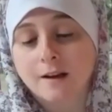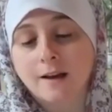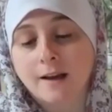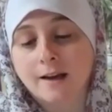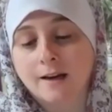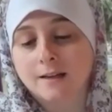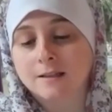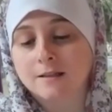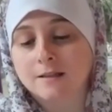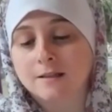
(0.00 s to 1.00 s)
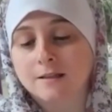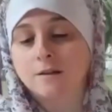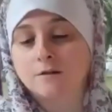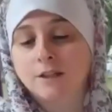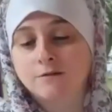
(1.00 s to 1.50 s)
And, you know,
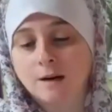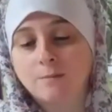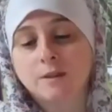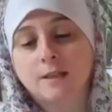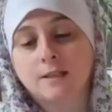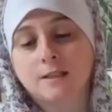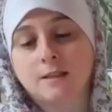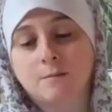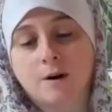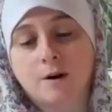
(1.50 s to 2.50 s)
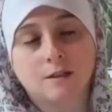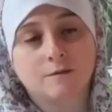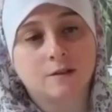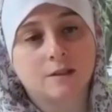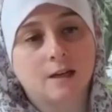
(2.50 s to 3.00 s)
she represents the parts of
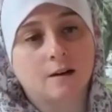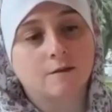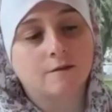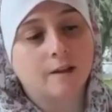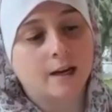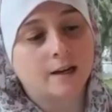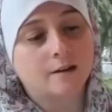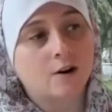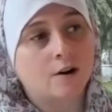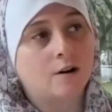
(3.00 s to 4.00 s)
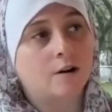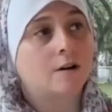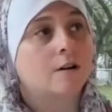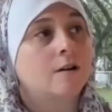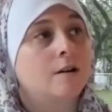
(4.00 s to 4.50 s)
herself that
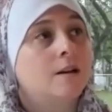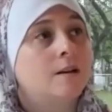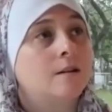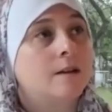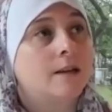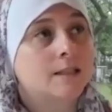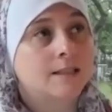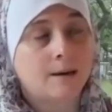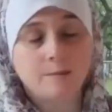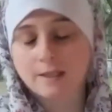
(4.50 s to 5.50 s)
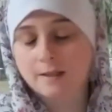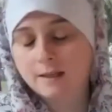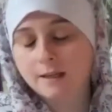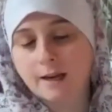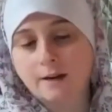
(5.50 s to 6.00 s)
are accepted,
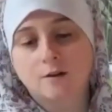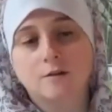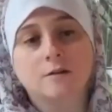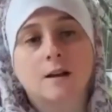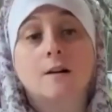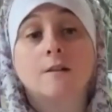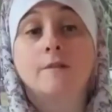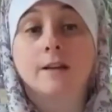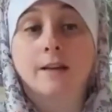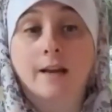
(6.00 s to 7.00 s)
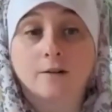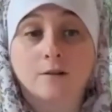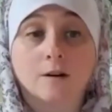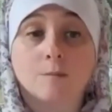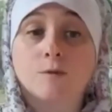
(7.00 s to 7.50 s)
that gain her love, that gain
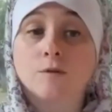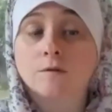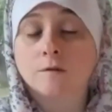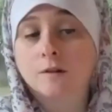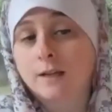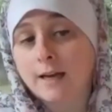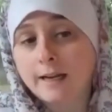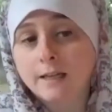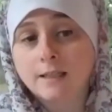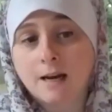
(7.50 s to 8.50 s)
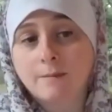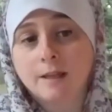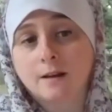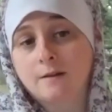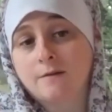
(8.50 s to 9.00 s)
her approval. And any time in
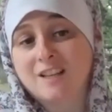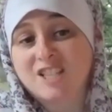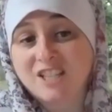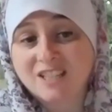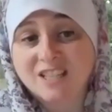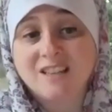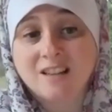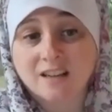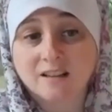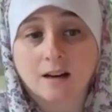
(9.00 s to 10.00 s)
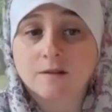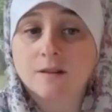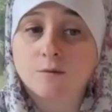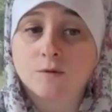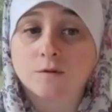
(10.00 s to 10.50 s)
life that she didn't get love and
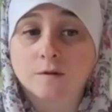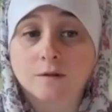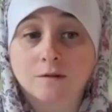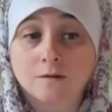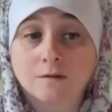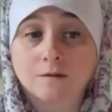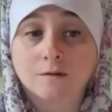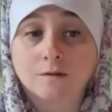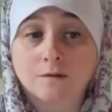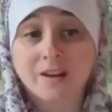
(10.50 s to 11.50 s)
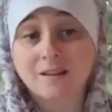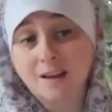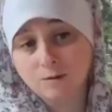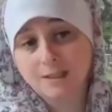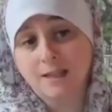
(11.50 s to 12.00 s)
approval for something, that
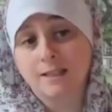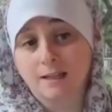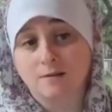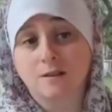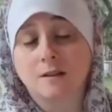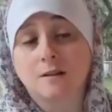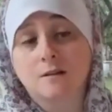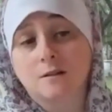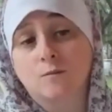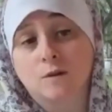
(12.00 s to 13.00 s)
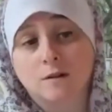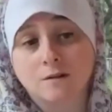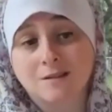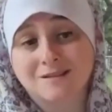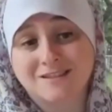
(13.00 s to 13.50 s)
was sent down to the underworld,
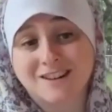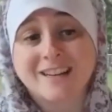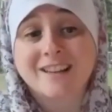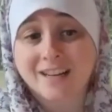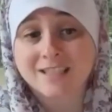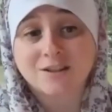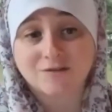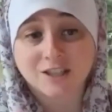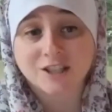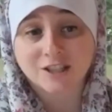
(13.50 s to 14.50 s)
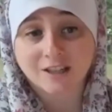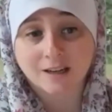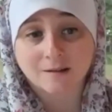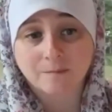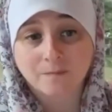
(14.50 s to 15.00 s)
right? And that's Ereshkigal.